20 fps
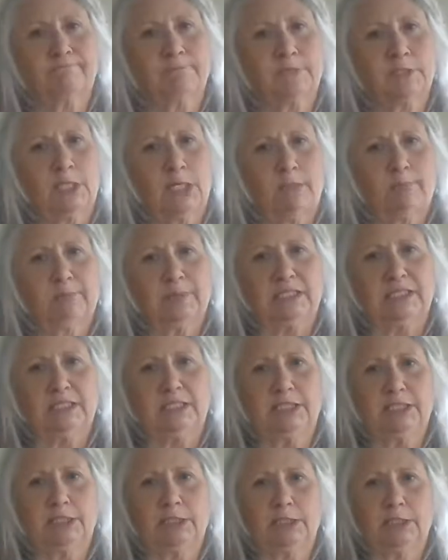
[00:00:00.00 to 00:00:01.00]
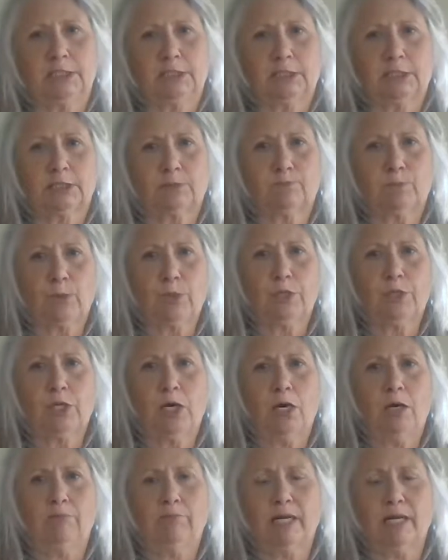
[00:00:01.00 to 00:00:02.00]
Competition, spurred
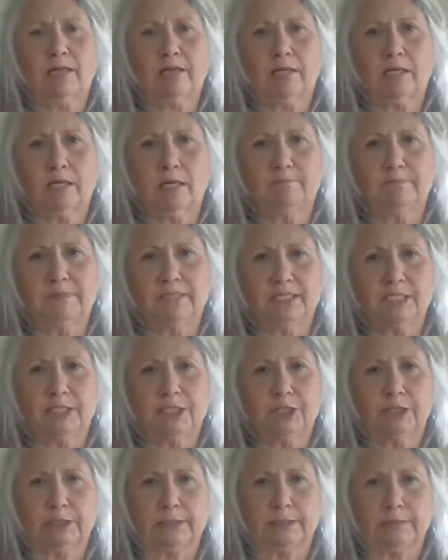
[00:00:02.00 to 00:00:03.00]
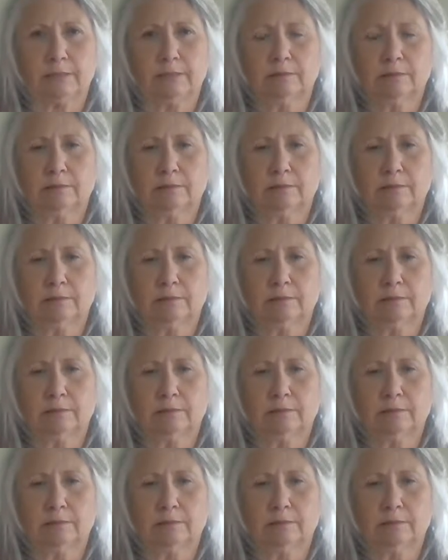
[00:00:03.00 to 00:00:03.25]
on by the competition.